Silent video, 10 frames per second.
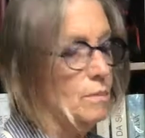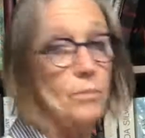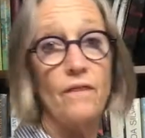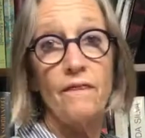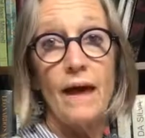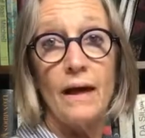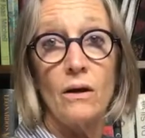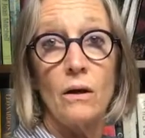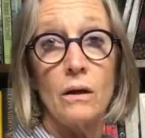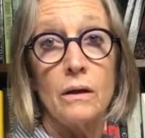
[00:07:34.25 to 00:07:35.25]
put that
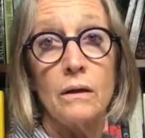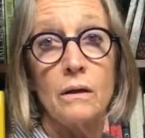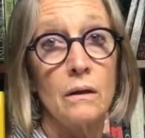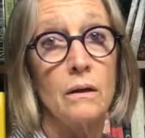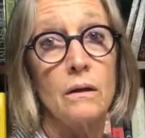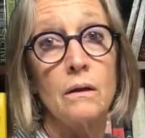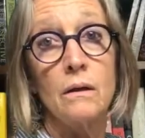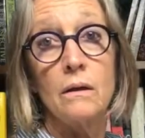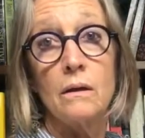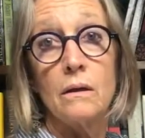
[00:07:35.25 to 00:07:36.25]
on,
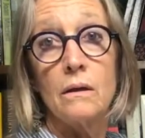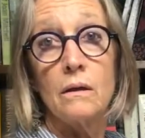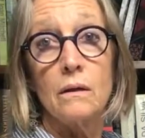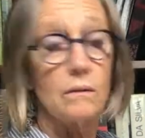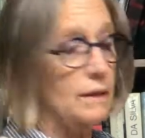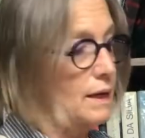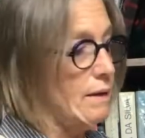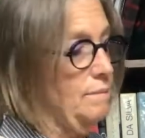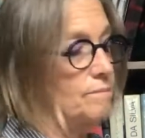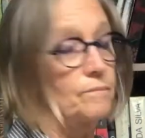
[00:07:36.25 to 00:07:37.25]
okay,
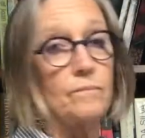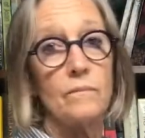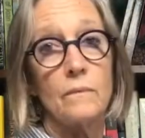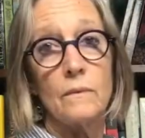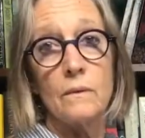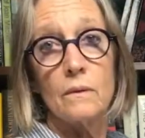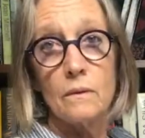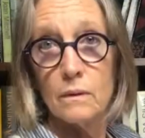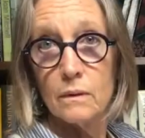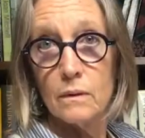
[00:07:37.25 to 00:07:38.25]

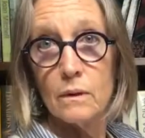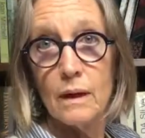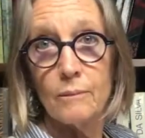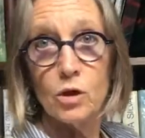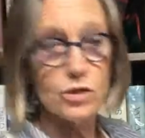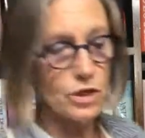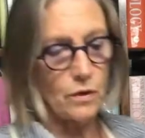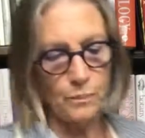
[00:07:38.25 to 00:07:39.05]
and I'm good to go.